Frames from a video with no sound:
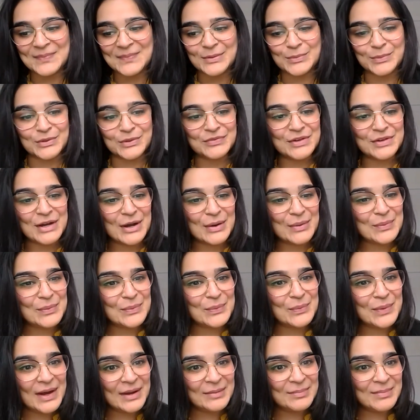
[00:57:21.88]
We've got
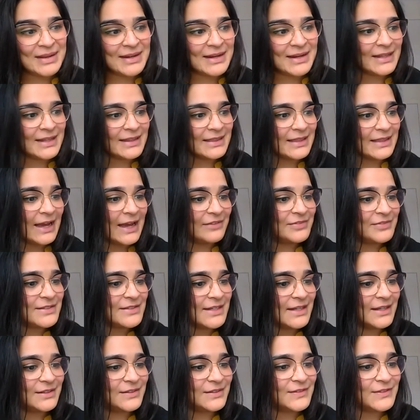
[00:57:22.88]
1 minute left,
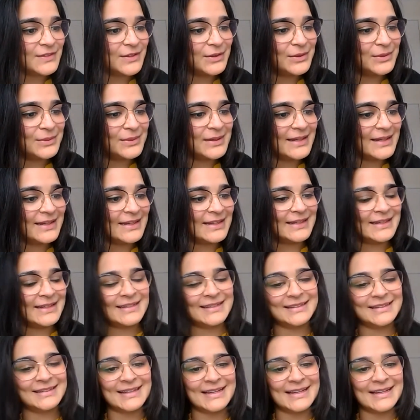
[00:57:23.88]
and so
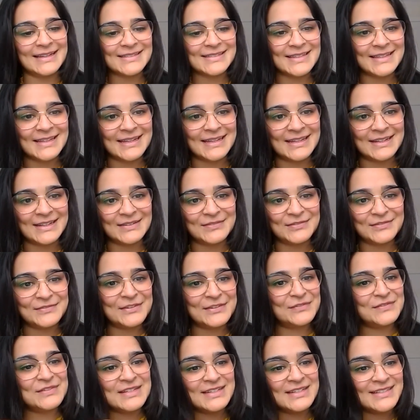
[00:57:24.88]
in less than
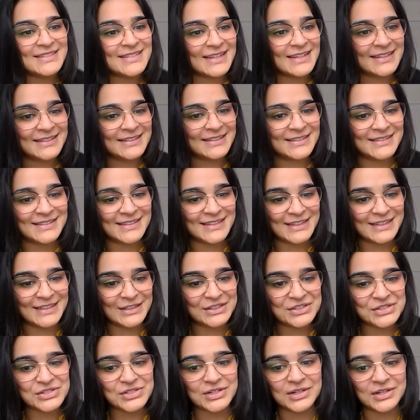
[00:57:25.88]
15 seconds each,